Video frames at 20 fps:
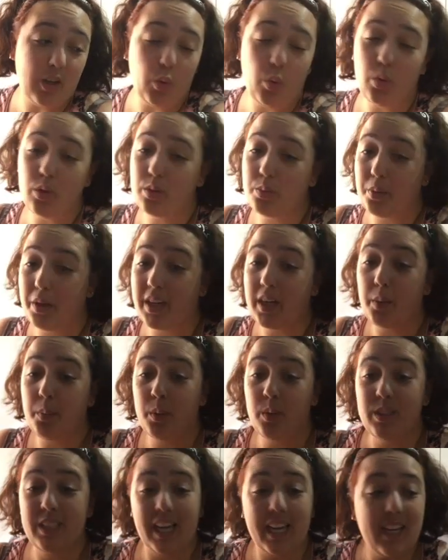or to break up
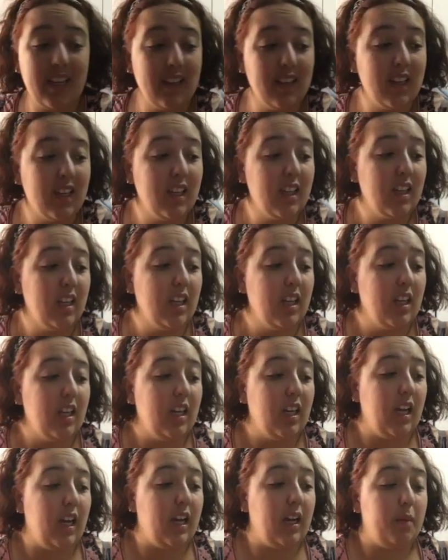your day
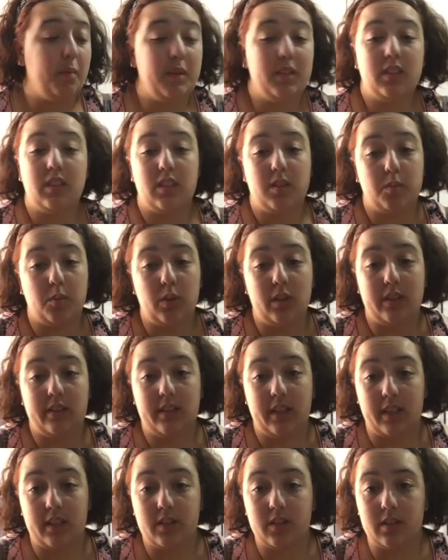into smaller
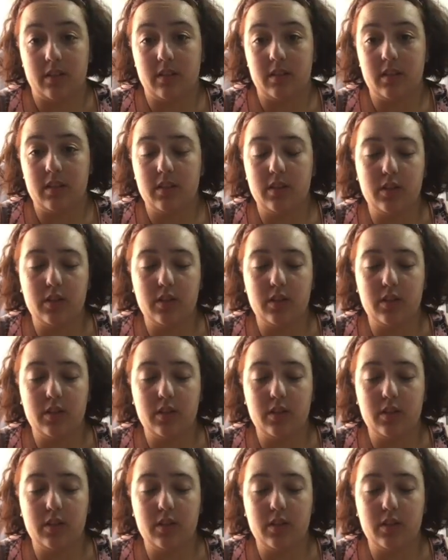sections.